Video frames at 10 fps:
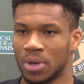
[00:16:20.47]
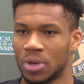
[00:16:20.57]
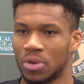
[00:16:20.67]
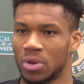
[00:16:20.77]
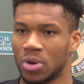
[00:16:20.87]

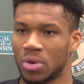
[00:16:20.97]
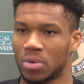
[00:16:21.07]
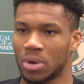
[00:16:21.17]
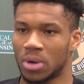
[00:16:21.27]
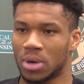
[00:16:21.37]
you know,
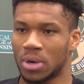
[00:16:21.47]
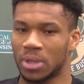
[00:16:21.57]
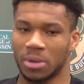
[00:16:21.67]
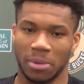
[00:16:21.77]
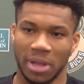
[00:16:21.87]
uh,
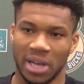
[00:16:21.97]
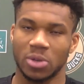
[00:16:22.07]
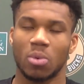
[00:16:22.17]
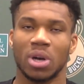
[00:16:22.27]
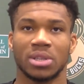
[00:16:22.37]
the plaza
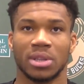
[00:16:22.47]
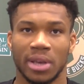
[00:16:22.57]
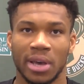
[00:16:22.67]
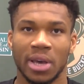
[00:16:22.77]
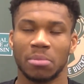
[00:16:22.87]
watching the
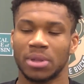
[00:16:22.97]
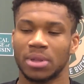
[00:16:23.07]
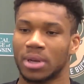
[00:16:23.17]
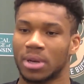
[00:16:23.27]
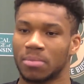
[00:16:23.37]
game and um,